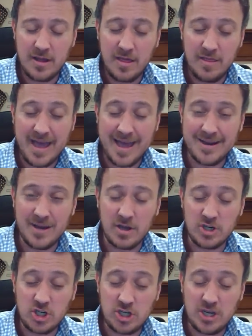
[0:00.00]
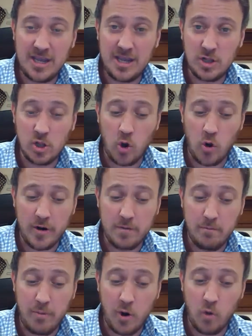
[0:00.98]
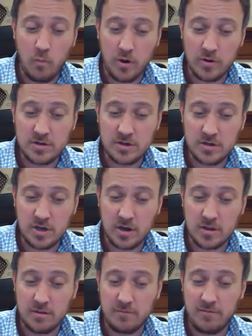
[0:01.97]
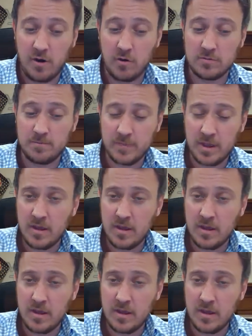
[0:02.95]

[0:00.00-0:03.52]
Then she, Lauren Boebert, took the phone.